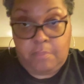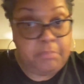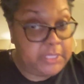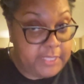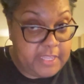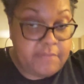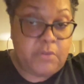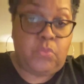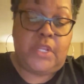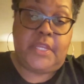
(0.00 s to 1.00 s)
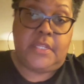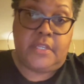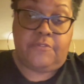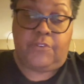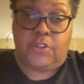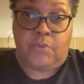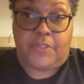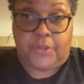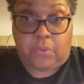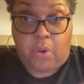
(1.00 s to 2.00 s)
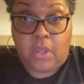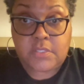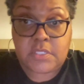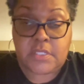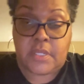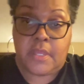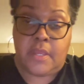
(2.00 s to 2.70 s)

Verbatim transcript: believe in what he did for you at the cross